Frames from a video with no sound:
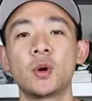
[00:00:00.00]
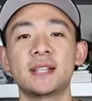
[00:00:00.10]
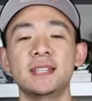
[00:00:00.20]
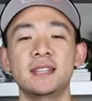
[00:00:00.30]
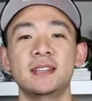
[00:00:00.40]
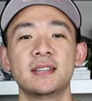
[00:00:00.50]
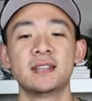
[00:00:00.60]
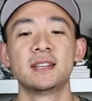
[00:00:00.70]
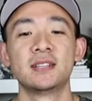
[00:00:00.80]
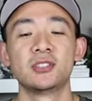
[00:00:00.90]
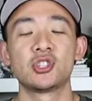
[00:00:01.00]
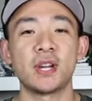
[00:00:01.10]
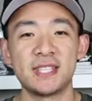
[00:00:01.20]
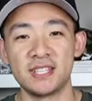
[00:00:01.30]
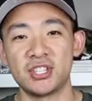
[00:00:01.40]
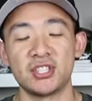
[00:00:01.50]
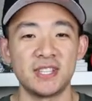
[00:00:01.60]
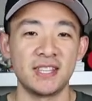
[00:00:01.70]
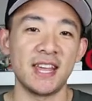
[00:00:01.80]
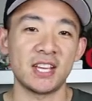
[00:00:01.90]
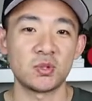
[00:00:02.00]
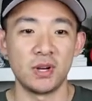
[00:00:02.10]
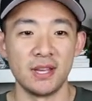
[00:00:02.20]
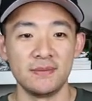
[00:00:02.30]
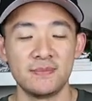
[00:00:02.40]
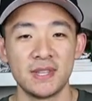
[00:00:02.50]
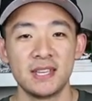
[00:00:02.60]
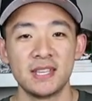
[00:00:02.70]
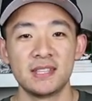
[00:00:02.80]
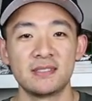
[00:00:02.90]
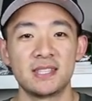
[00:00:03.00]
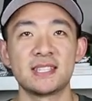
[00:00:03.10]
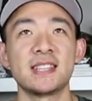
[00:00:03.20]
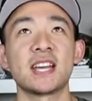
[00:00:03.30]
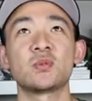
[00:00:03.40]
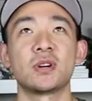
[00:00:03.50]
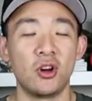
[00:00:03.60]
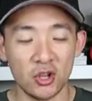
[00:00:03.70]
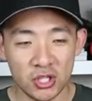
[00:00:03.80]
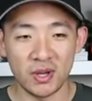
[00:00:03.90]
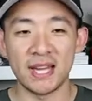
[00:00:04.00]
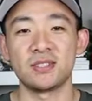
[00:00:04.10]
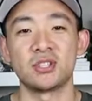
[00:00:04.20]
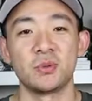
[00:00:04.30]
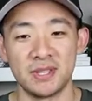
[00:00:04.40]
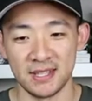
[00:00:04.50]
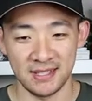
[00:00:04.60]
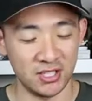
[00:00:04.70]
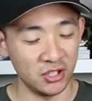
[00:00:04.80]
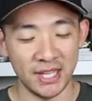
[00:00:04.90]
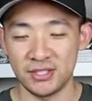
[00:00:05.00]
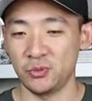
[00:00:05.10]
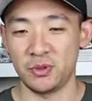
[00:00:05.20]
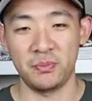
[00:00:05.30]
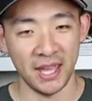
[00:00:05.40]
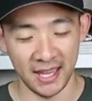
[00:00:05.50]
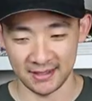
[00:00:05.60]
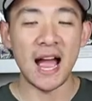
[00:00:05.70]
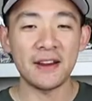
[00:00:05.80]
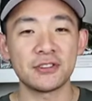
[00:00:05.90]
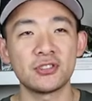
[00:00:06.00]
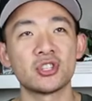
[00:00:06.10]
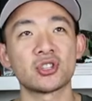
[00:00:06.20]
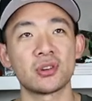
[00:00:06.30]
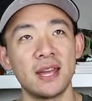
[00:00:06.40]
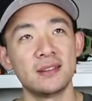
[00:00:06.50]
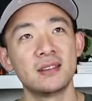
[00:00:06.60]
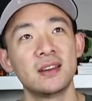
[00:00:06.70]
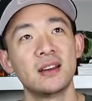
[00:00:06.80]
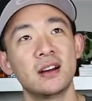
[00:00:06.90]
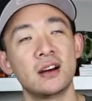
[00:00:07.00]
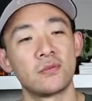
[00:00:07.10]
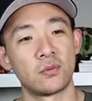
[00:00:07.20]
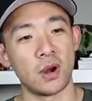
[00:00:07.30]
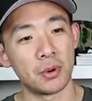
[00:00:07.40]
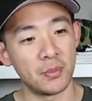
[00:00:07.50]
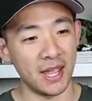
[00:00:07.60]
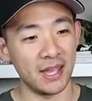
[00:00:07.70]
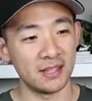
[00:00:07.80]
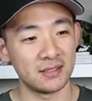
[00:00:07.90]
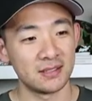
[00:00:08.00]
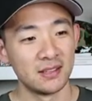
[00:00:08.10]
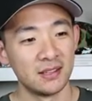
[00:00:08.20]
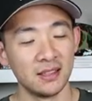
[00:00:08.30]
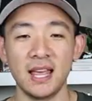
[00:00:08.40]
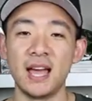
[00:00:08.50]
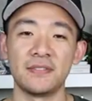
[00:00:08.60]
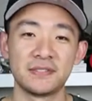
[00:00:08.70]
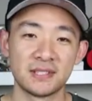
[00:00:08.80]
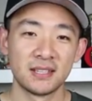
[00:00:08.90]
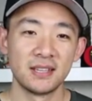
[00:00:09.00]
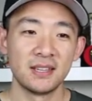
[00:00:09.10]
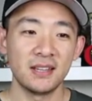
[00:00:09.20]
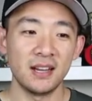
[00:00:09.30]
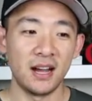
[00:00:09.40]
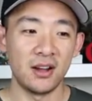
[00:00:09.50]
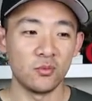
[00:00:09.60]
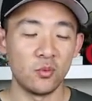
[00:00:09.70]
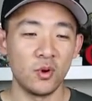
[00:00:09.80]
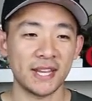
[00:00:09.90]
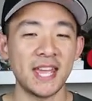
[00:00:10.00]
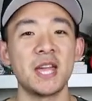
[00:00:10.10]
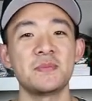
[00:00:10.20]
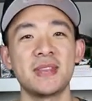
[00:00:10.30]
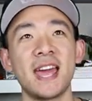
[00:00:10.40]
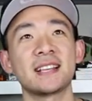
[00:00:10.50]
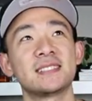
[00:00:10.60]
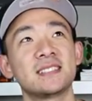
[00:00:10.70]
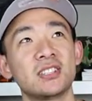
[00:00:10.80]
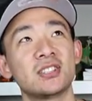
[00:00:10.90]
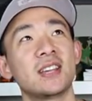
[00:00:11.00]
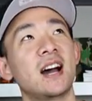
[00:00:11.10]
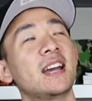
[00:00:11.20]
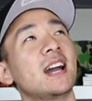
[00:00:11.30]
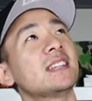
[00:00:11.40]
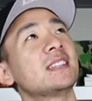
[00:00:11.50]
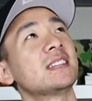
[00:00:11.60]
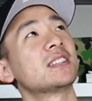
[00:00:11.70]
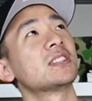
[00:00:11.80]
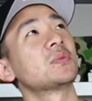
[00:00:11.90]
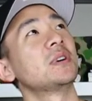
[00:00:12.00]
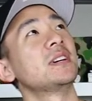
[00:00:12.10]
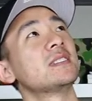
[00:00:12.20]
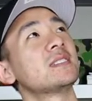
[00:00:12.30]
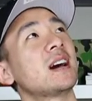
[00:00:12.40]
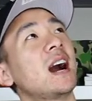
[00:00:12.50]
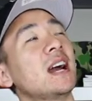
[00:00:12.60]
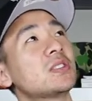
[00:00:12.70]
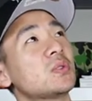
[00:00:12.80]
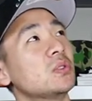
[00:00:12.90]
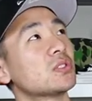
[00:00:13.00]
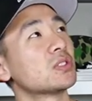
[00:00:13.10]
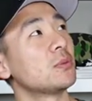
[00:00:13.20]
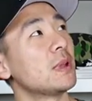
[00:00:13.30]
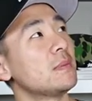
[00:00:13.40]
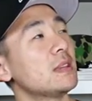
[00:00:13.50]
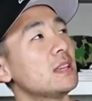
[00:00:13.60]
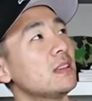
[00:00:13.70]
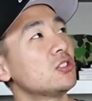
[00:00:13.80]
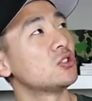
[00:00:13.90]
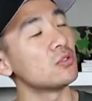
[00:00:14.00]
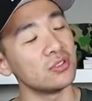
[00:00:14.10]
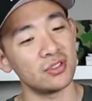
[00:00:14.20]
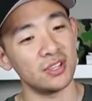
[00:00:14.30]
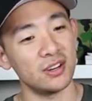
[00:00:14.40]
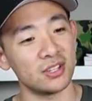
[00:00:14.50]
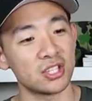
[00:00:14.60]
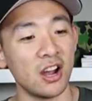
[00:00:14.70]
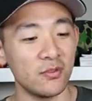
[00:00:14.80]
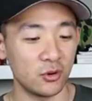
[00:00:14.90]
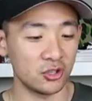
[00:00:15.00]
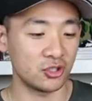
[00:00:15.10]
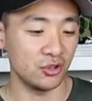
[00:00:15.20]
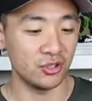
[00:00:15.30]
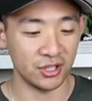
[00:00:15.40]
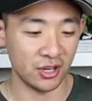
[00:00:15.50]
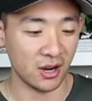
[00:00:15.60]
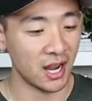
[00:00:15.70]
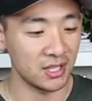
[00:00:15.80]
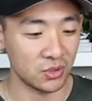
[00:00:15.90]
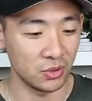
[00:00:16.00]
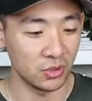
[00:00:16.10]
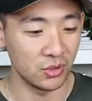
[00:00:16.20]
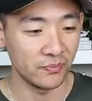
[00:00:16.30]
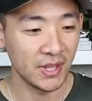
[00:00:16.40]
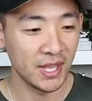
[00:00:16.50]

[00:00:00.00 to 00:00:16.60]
quickly transition to the next one, this next one also has to do with this. It still has to do with pants. After the trend of rubber bands left, uh, what came next, I, I think this was high school. So maybe junior year, sophomore, junior year high school,